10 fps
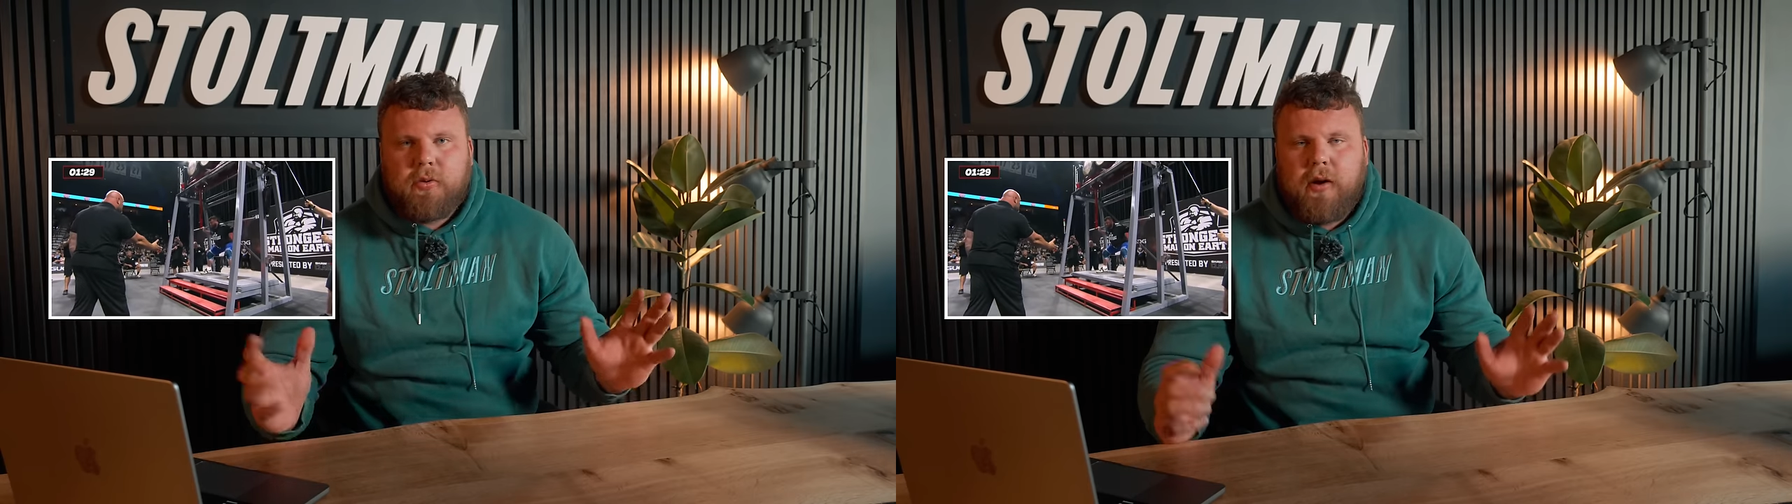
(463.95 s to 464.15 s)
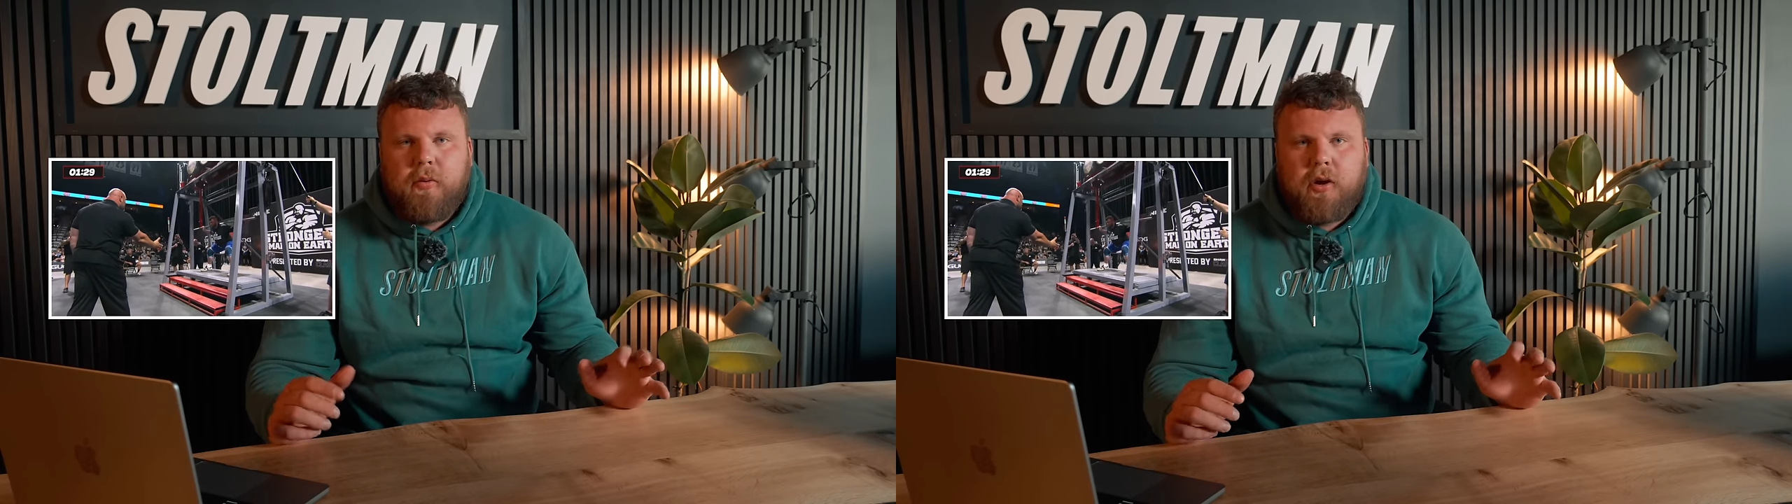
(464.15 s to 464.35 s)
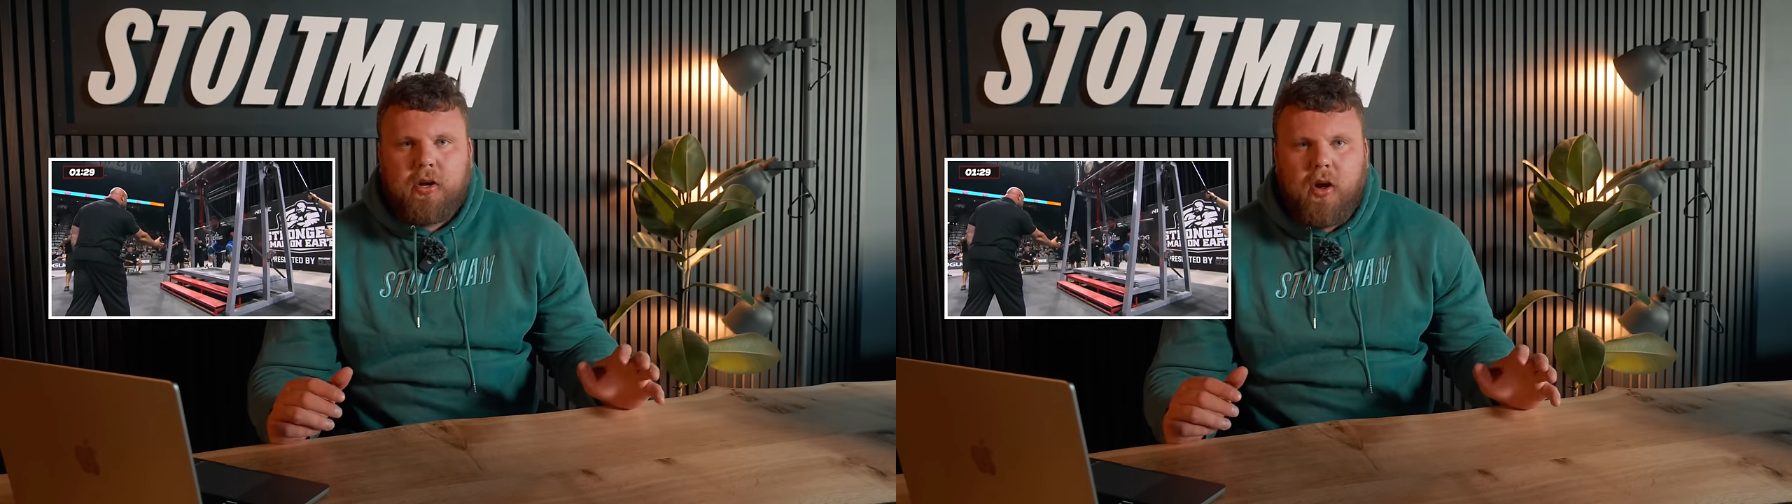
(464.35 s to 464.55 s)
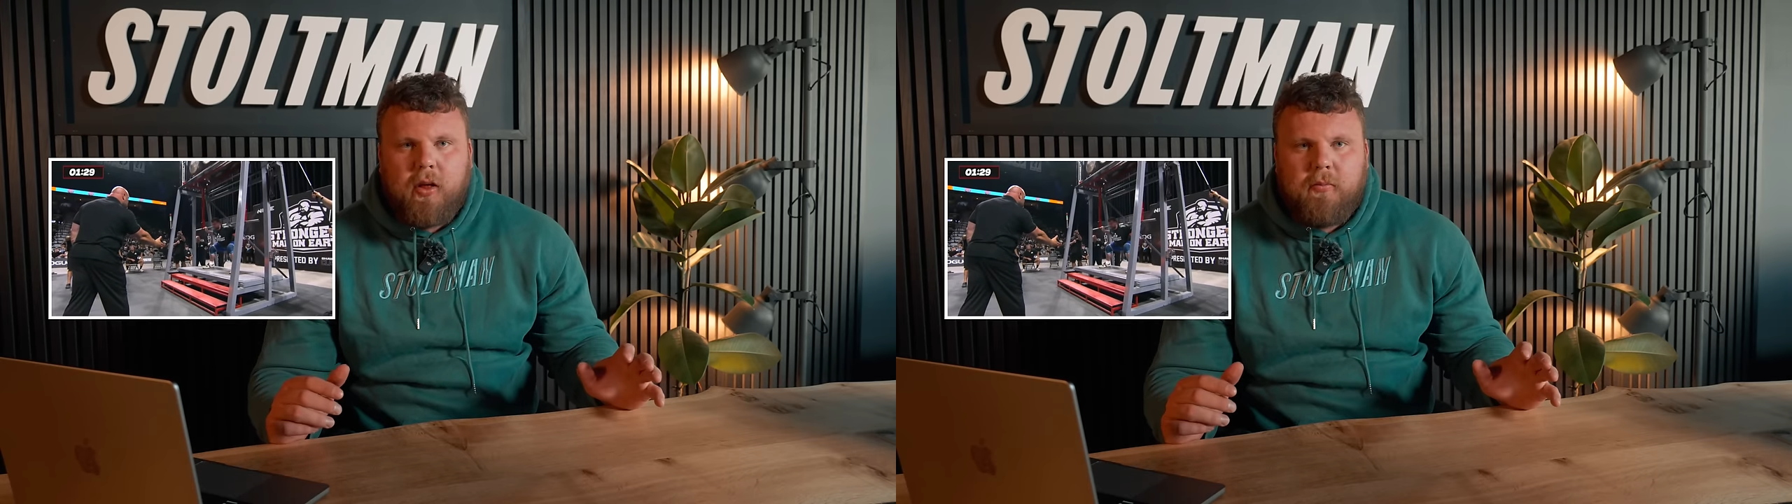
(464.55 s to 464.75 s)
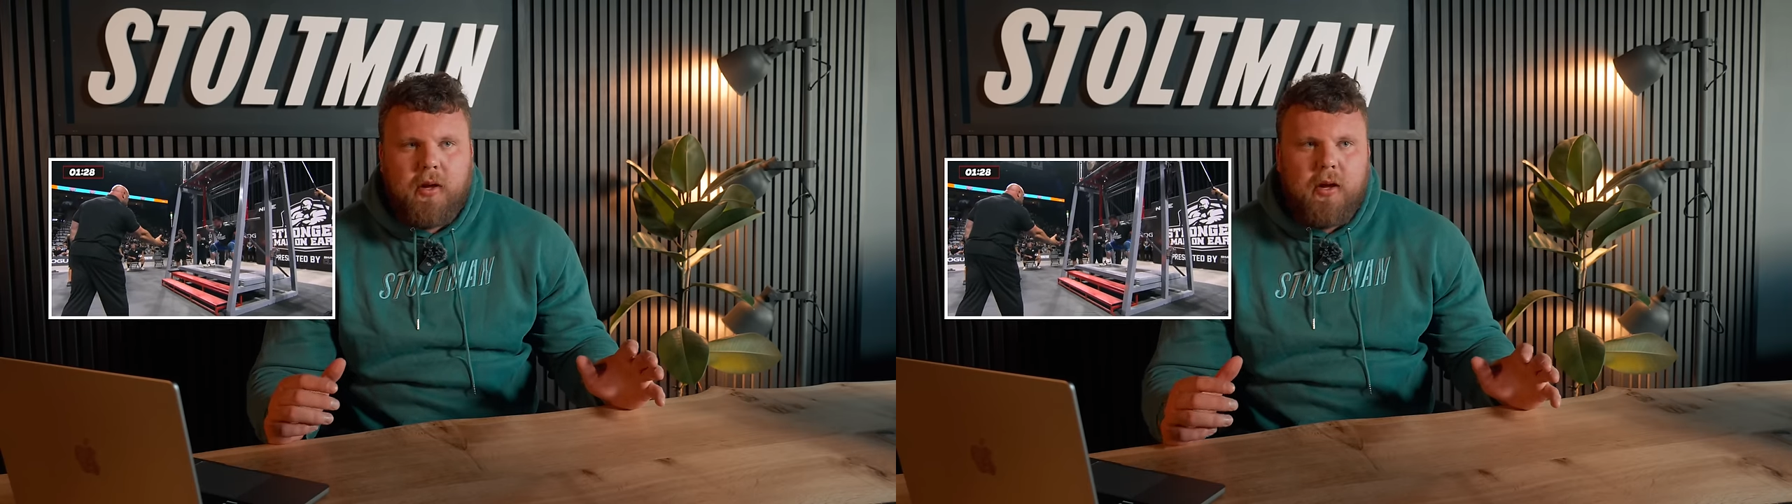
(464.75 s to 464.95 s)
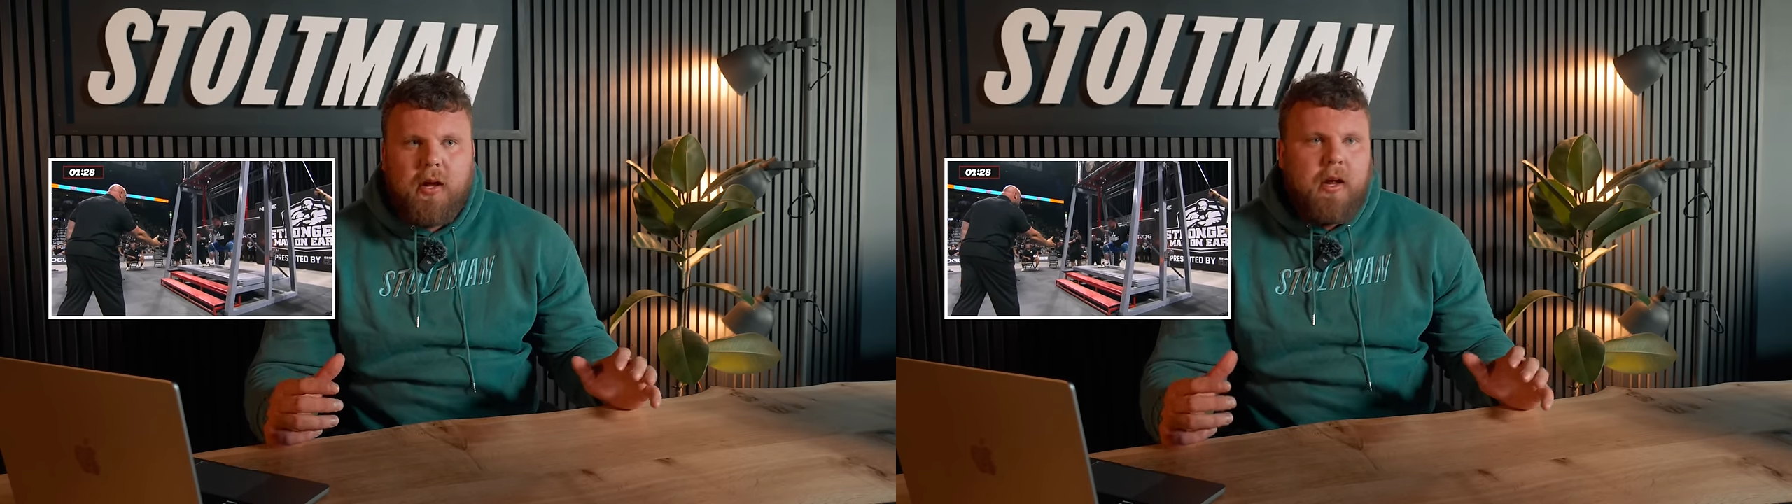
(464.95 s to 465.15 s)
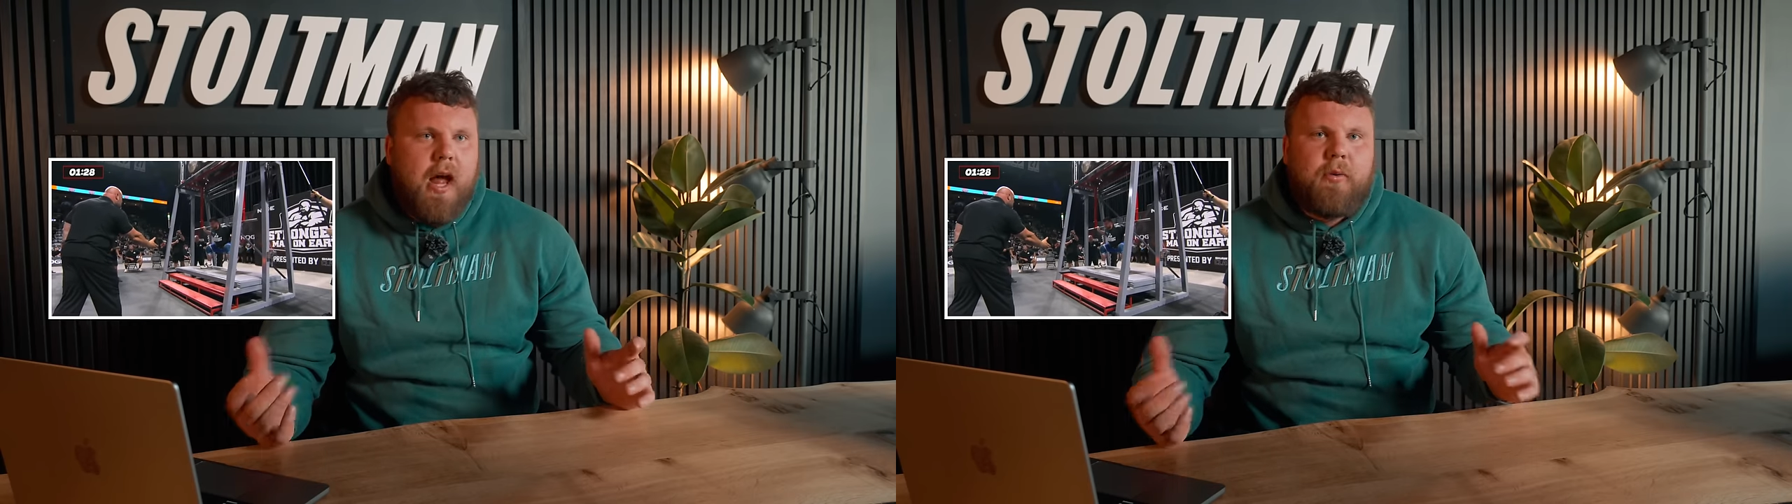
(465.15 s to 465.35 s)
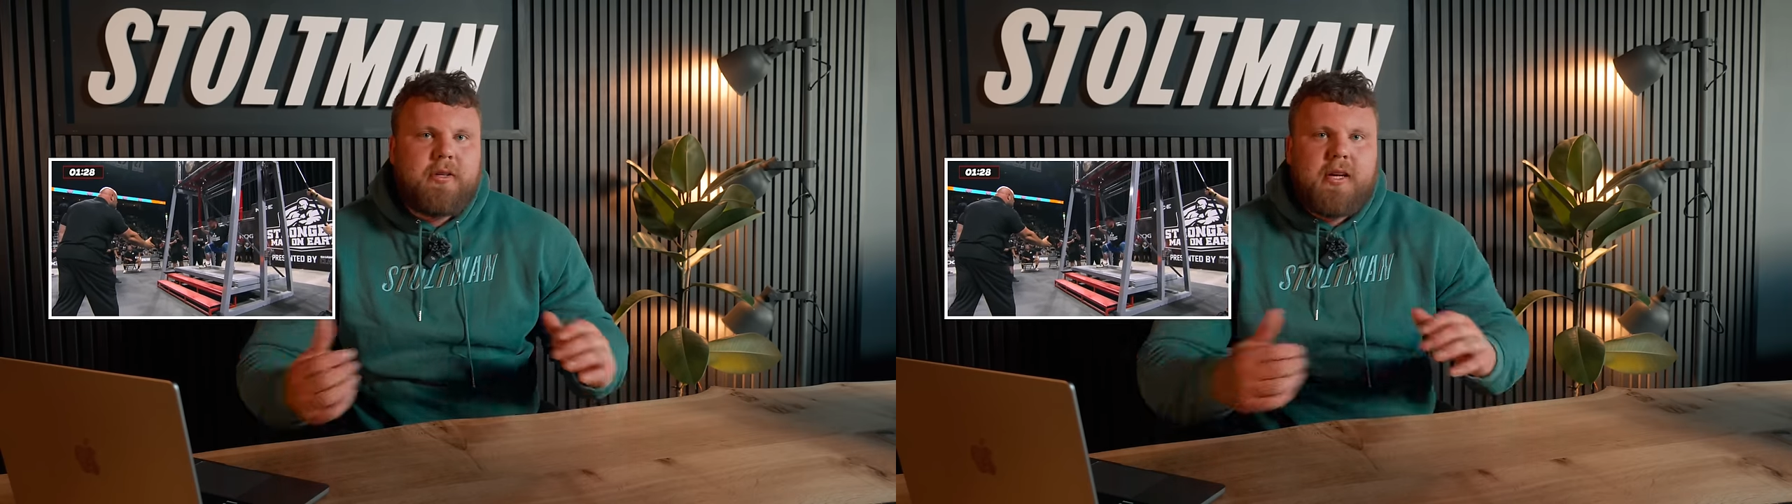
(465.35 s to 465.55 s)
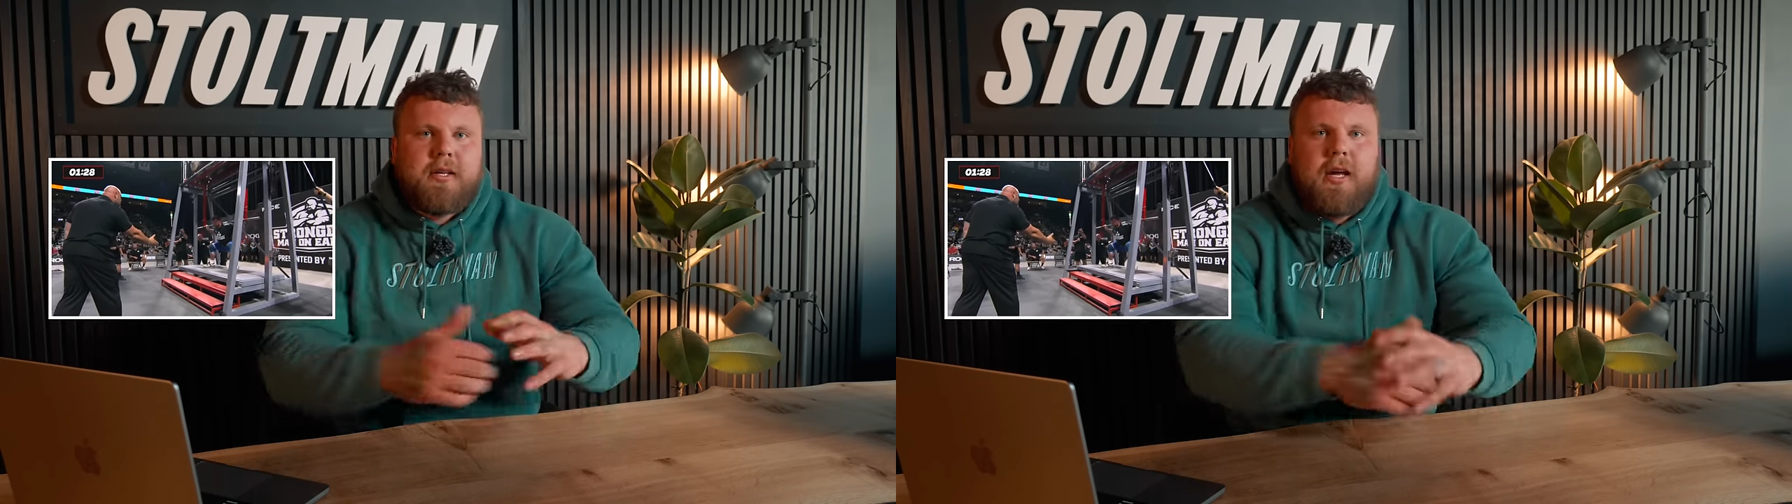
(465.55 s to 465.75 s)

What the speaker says: whatever you want to call them, it was just